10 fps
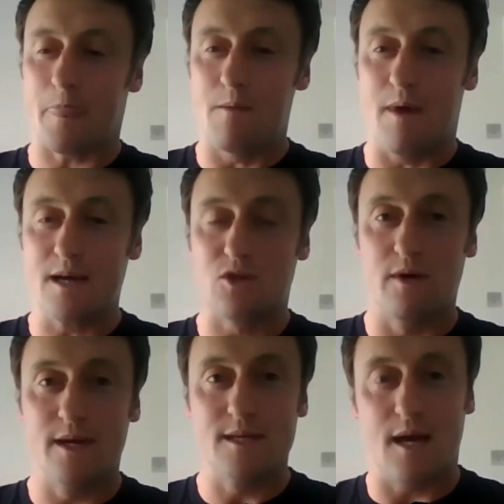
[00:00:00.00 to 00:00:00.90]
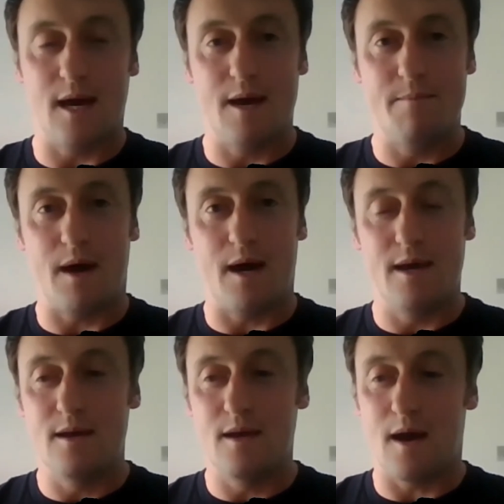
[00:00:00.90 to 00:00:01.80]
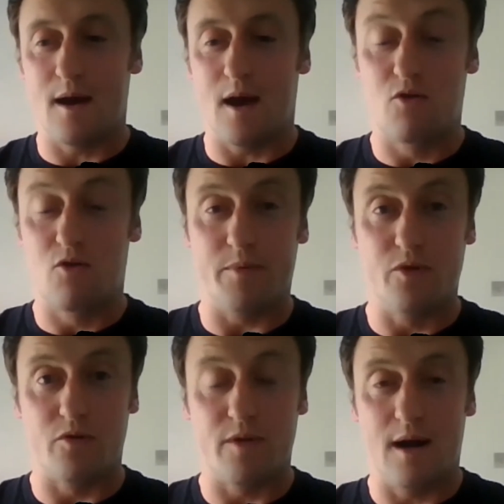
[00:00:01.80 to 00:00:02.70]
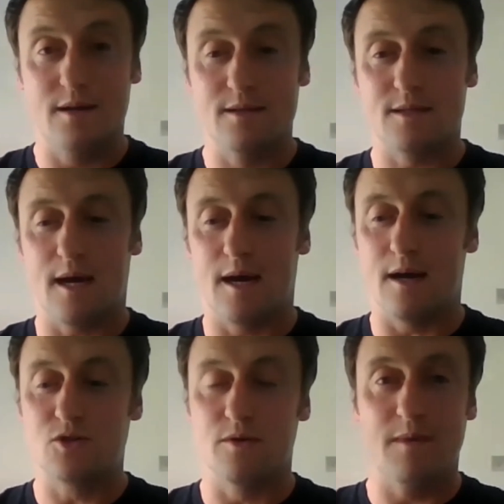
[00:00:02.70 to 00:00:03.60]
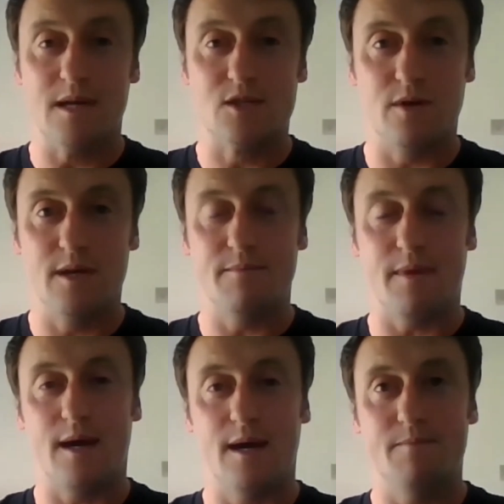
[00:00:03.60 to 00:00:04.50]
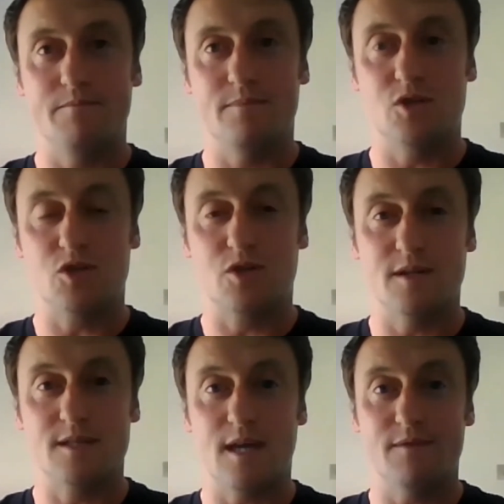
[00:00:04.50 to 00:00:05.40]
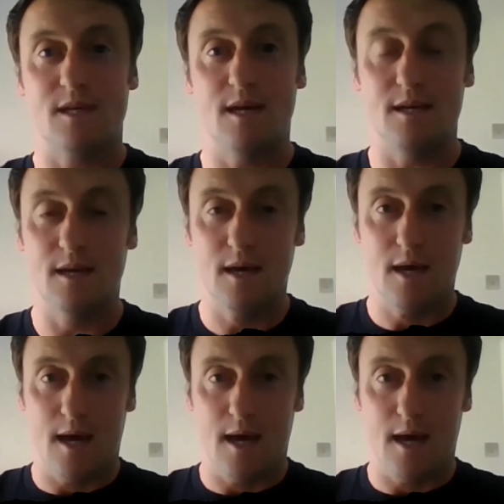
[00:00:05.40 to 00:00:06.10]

My story is I grew up in Northern Ireland. I joined the military just turning 17.